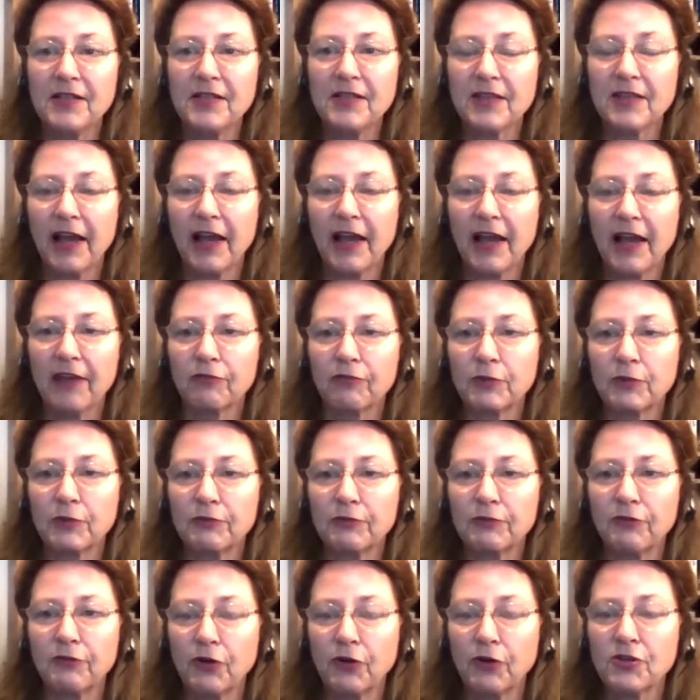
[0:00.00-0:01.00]
I have
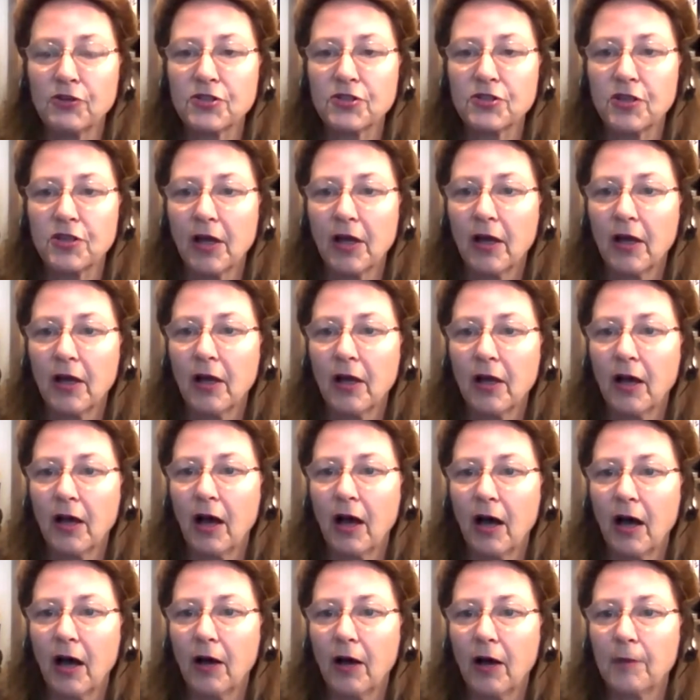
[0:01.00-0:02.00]
reversed
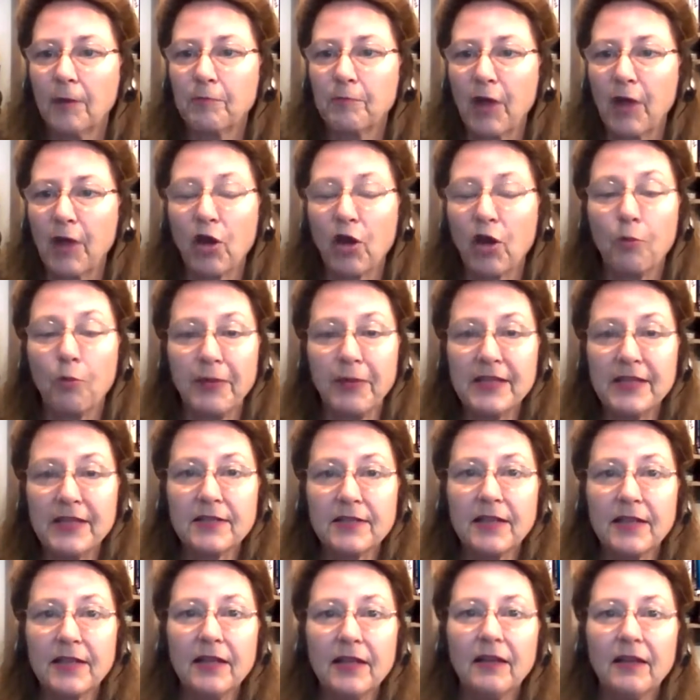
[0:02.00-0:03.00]
my
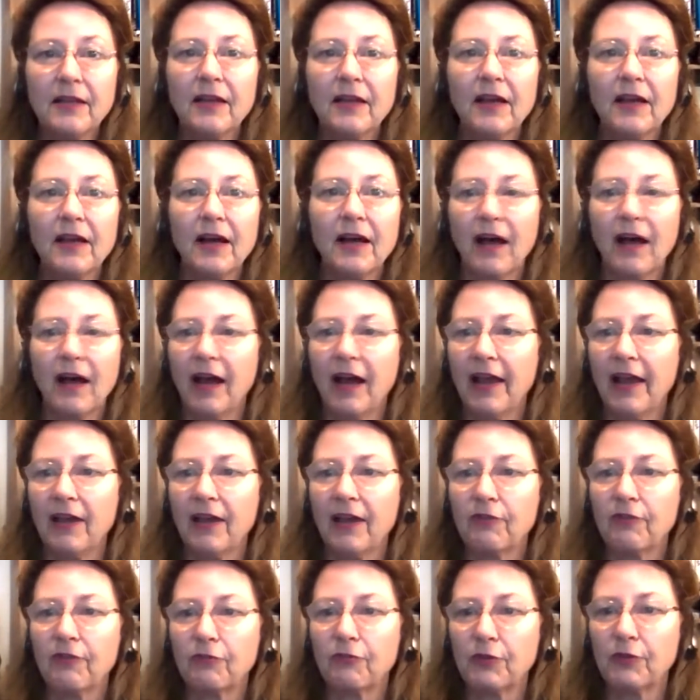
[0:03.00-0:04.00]
obesity.
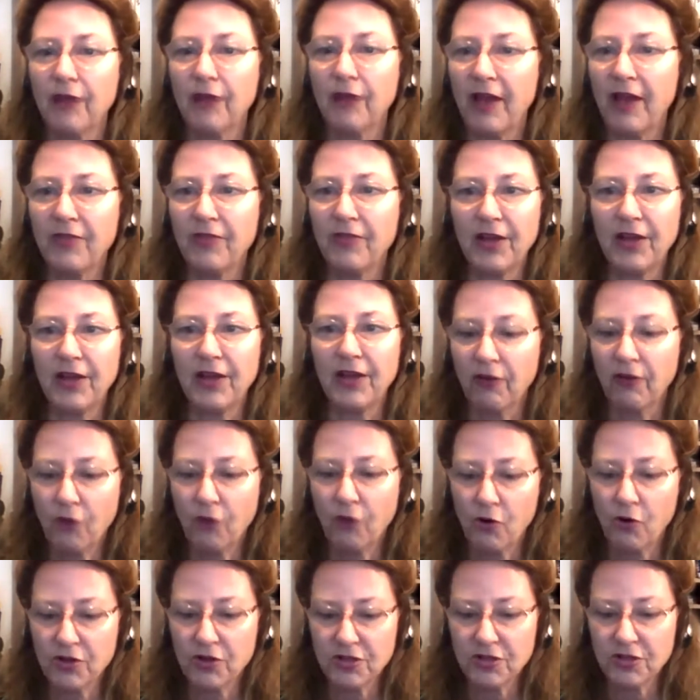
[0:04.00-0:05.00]
And then of
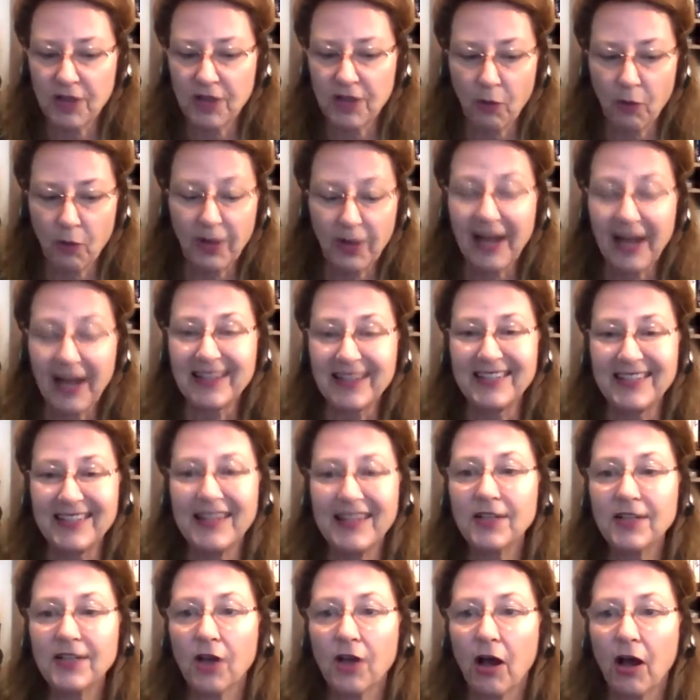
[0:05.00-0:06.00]
course, now when I
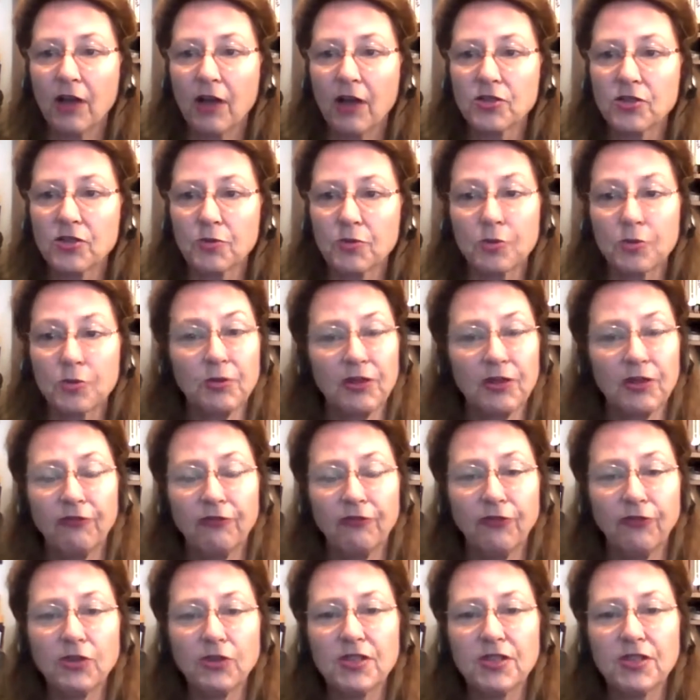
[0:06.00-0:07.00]
detoxed was one of the
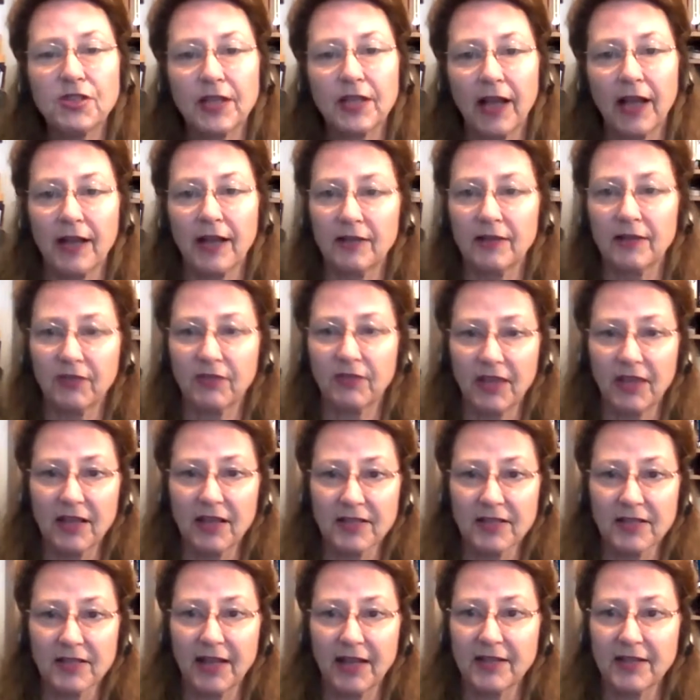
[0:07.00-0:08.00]
first
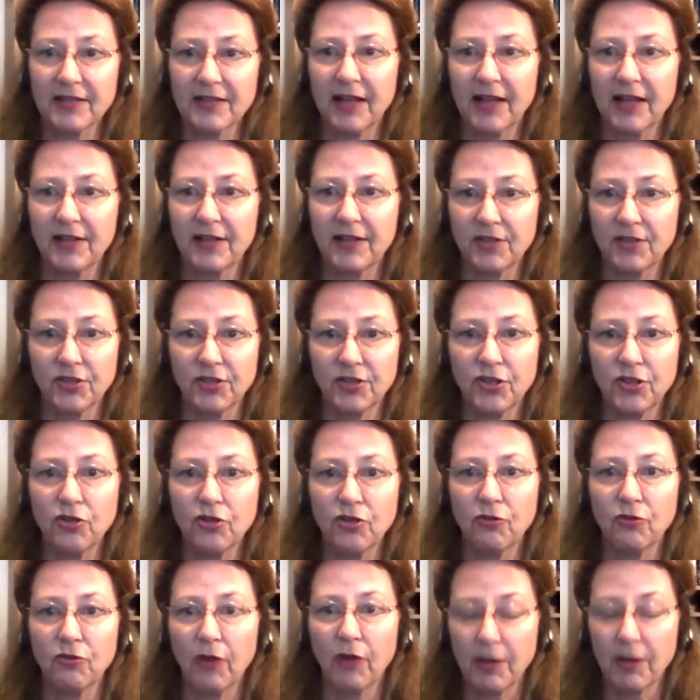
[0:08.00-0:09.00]
things I decided to
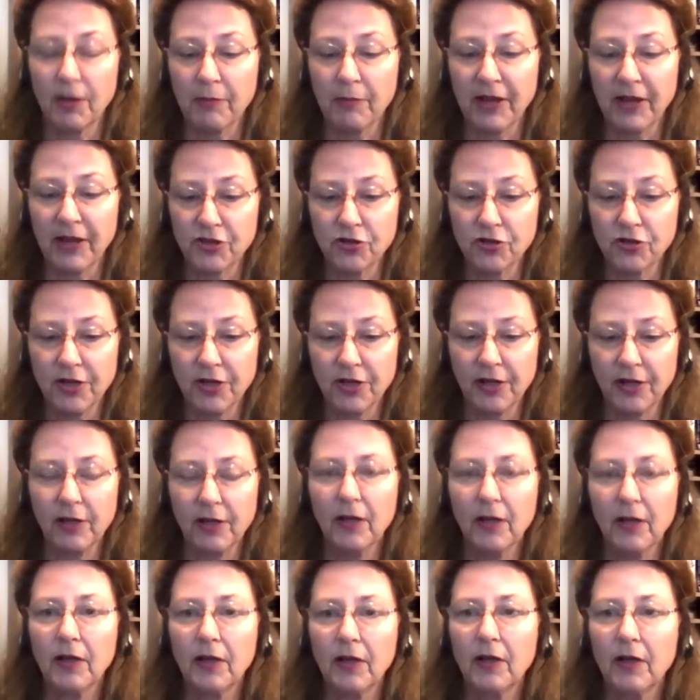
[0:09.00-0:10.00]
do in my journey,
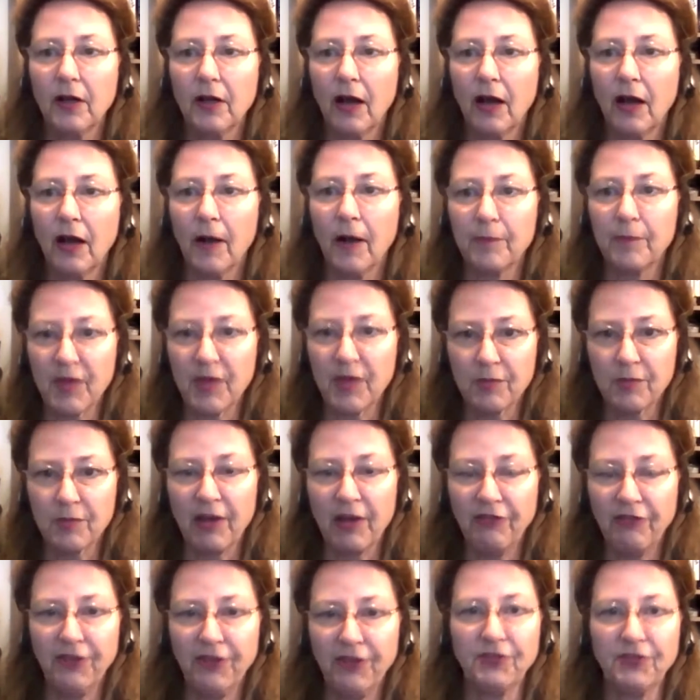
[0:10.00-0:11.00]
in my
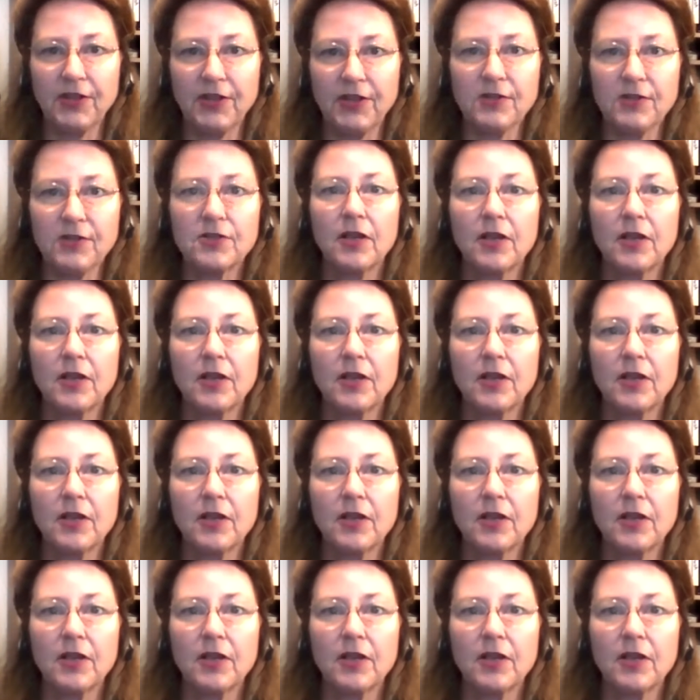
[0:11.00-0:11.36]
50s.